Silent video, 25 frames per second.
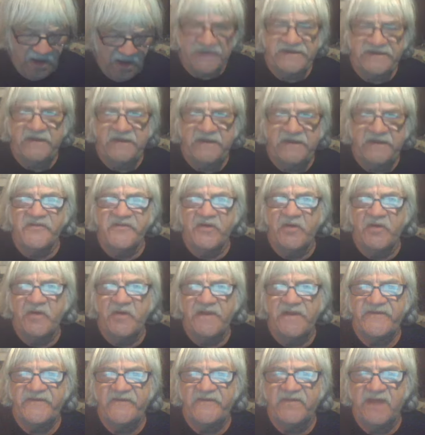let the Arizona
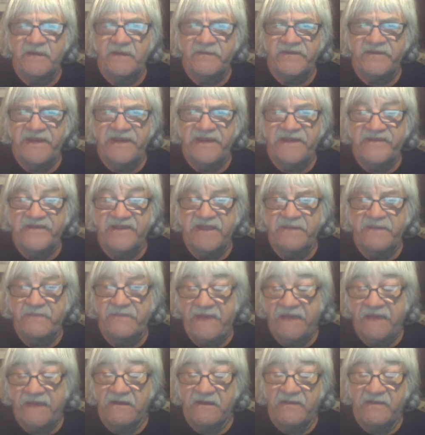rest for a couple days. I'll get
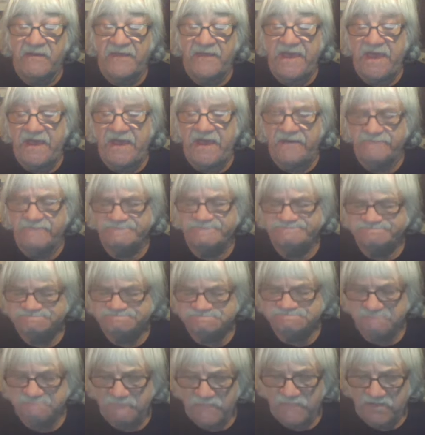back on that,
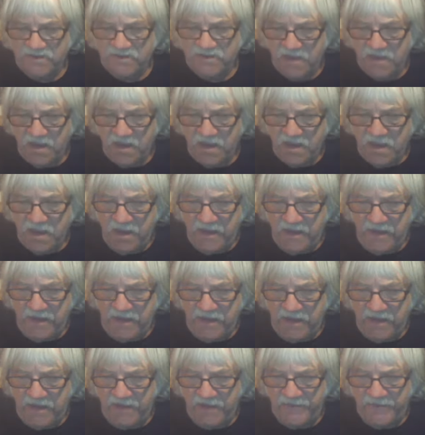
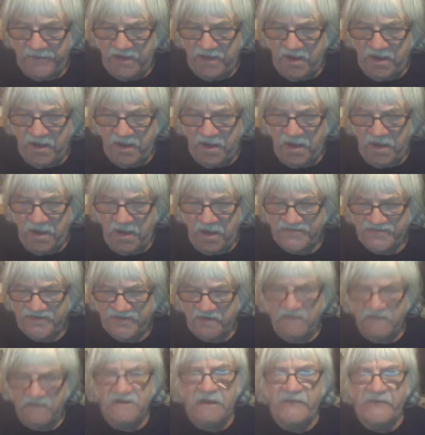and uh,
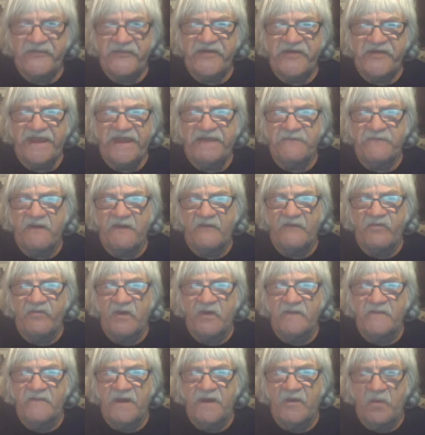so I'll shake them off
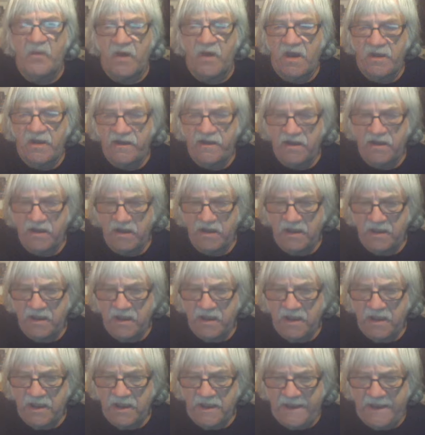one by one,
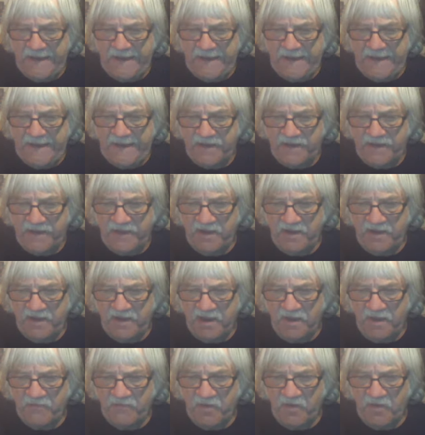and
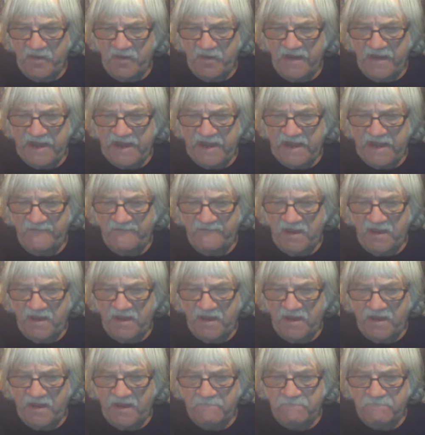uh, I'm gonna have.
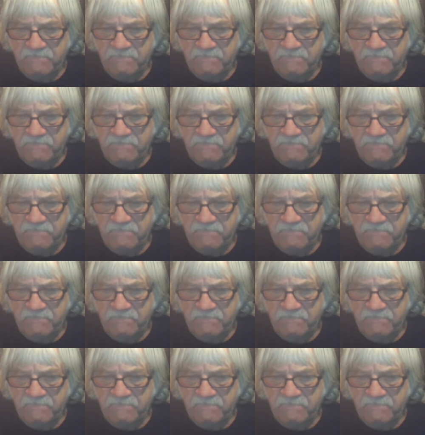Uh,